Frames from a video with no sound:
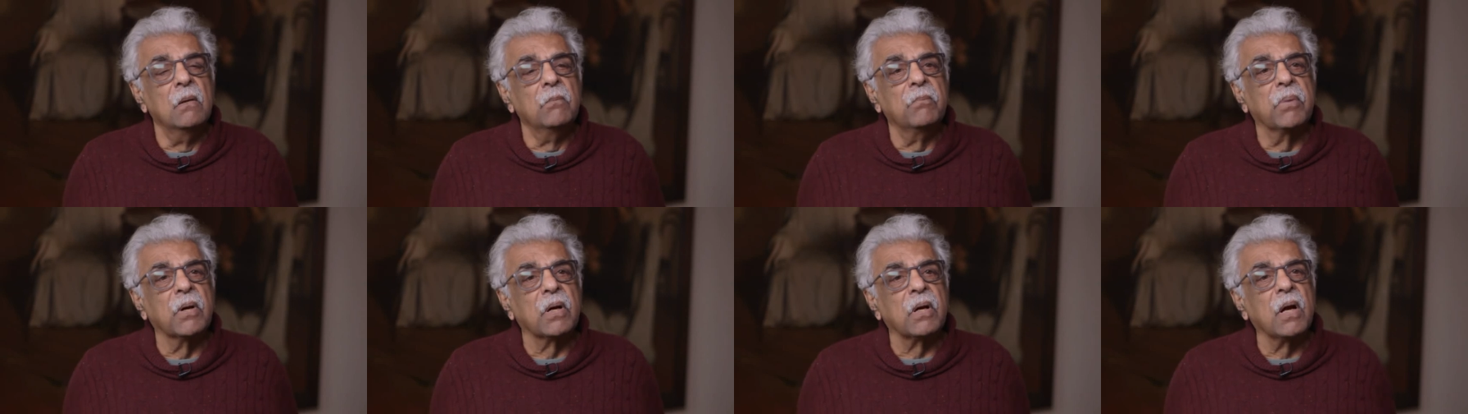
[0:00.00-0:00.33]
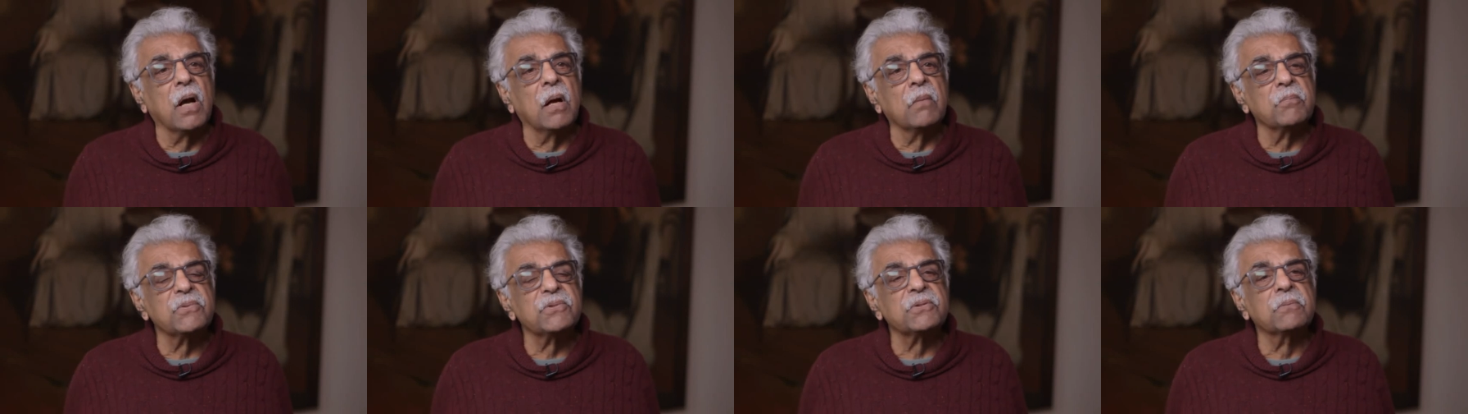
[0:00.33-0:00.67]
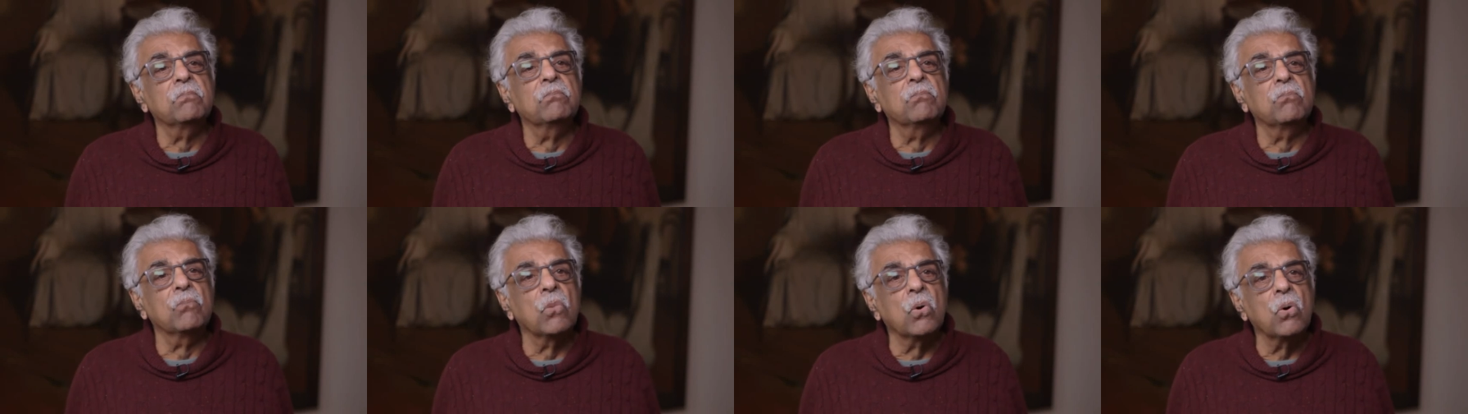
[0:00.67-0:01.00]
becomes
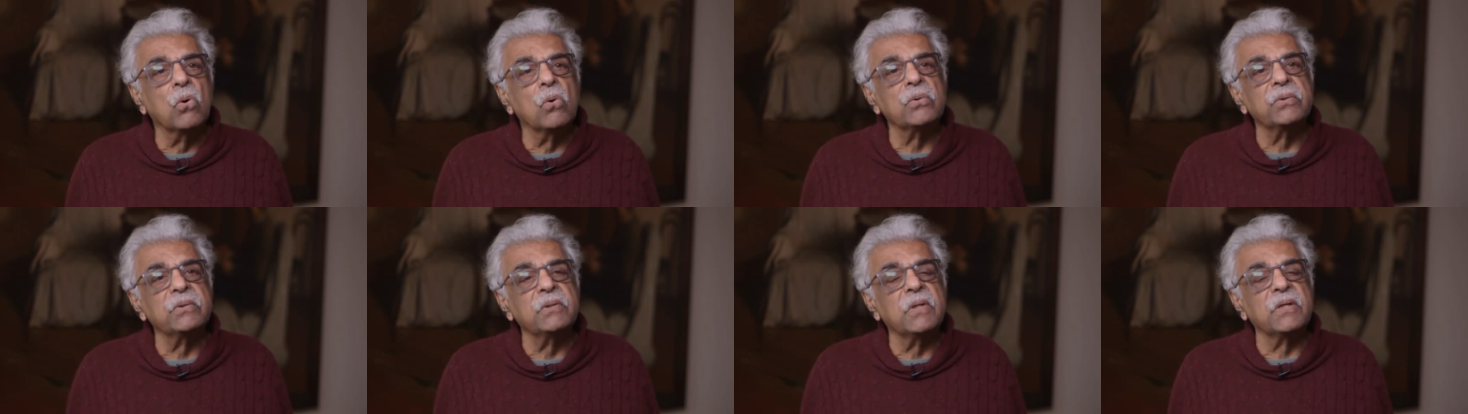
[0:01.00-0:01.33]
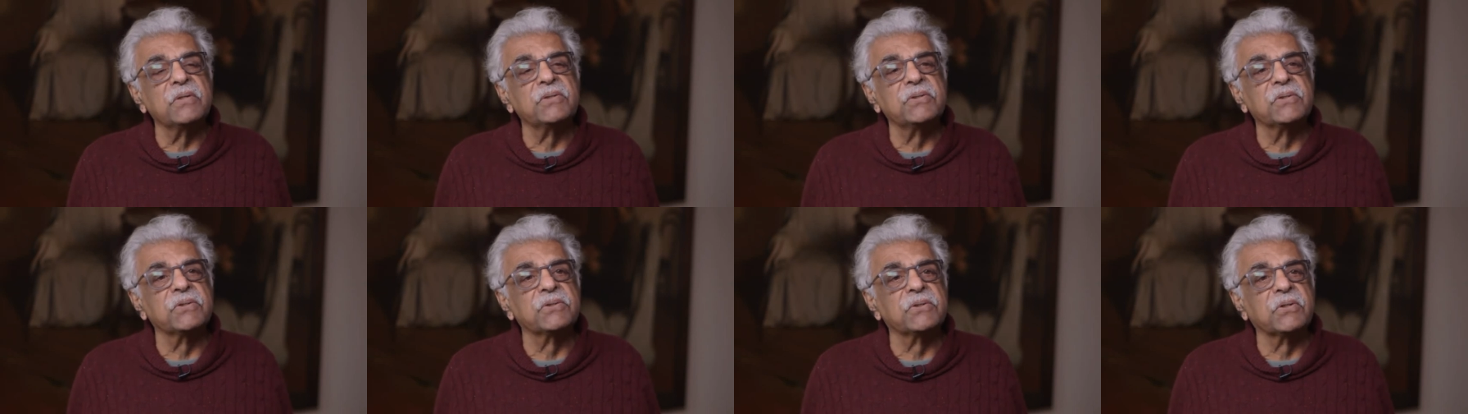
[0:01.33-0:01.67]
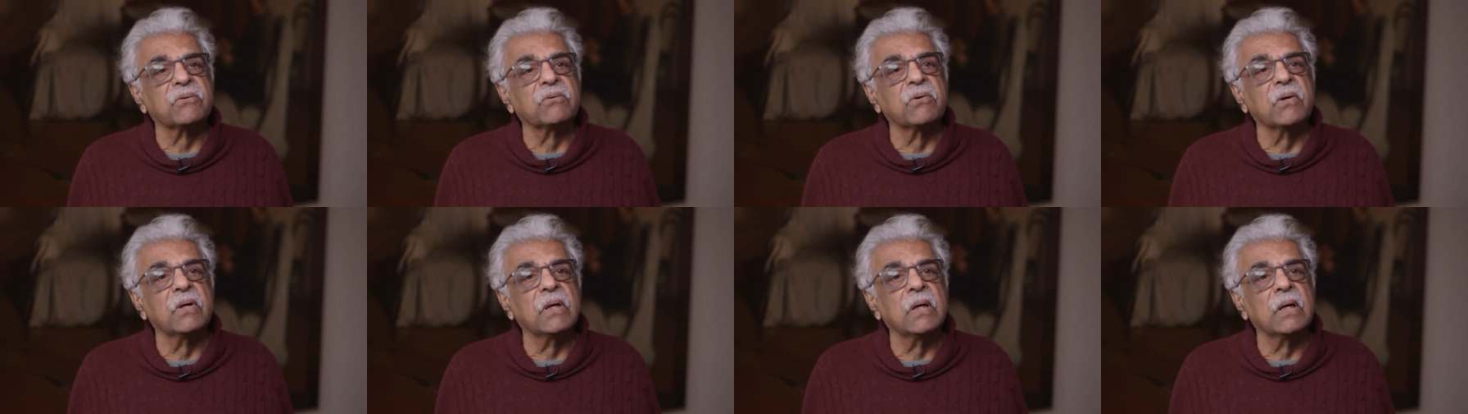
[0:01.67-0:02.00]
more
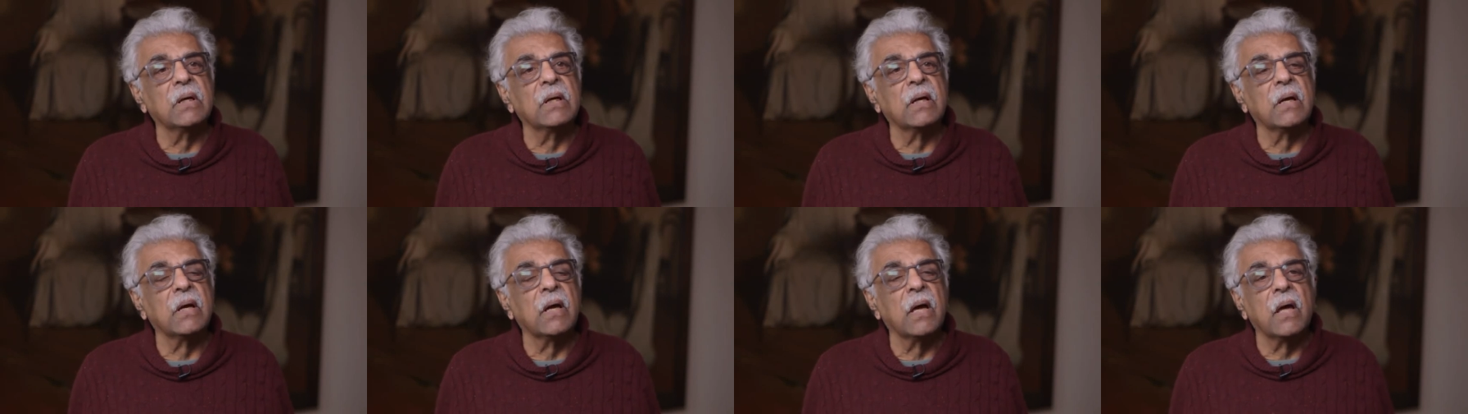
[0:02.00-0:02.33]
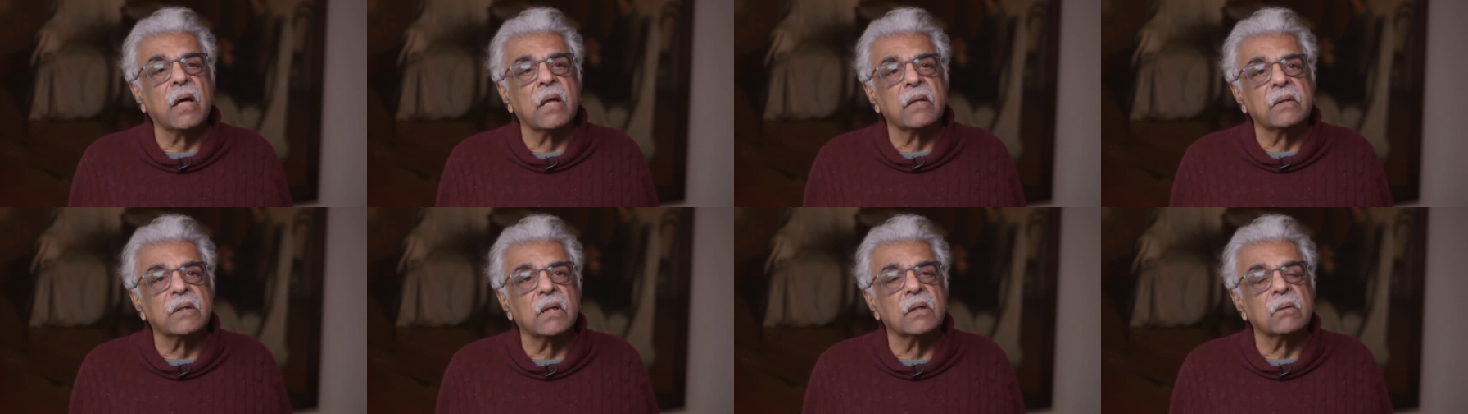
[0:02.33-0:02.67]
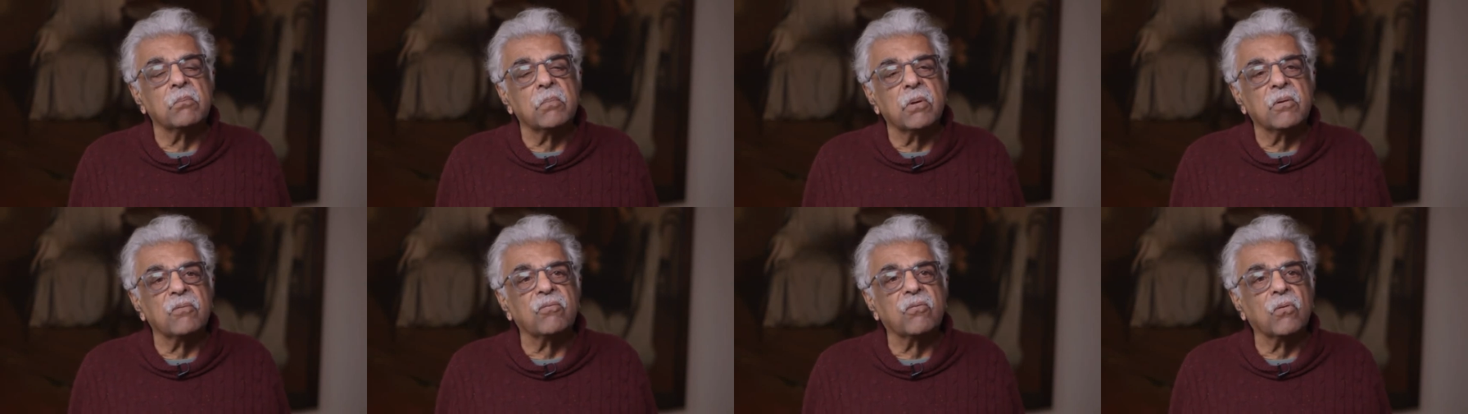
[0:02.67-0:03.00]
necessary
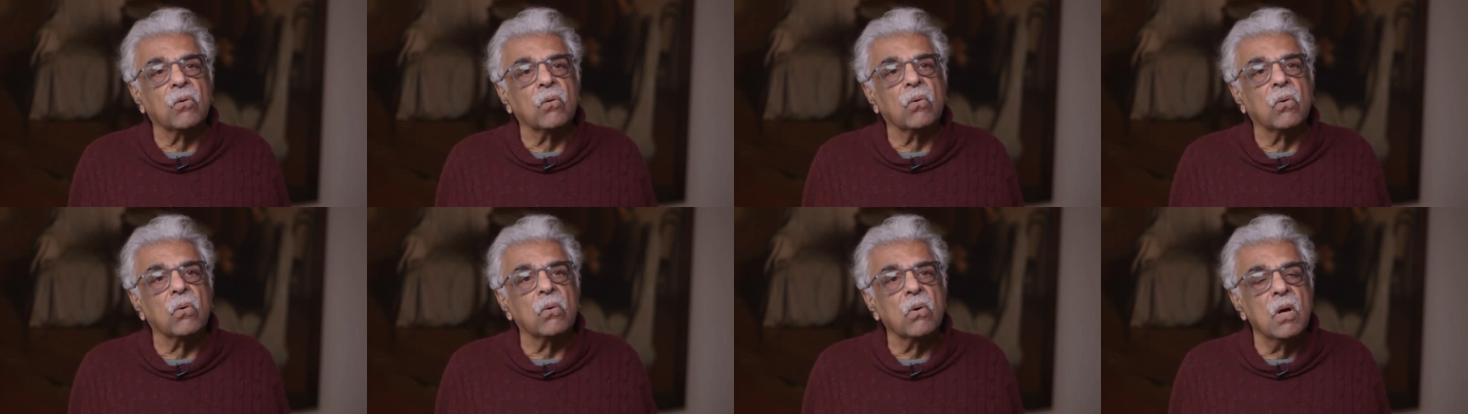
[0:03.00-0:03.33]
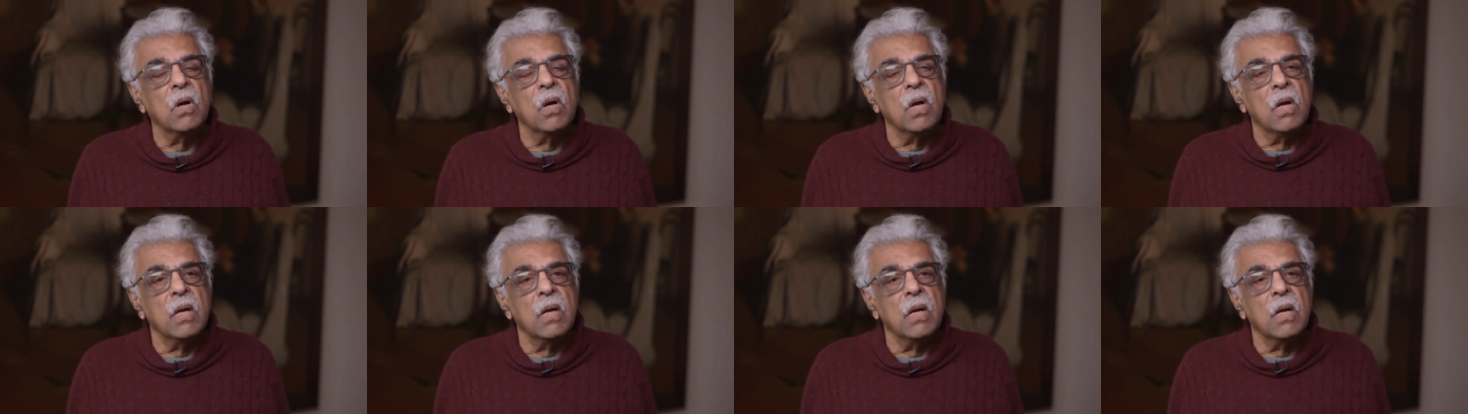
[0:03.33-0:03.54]
than before.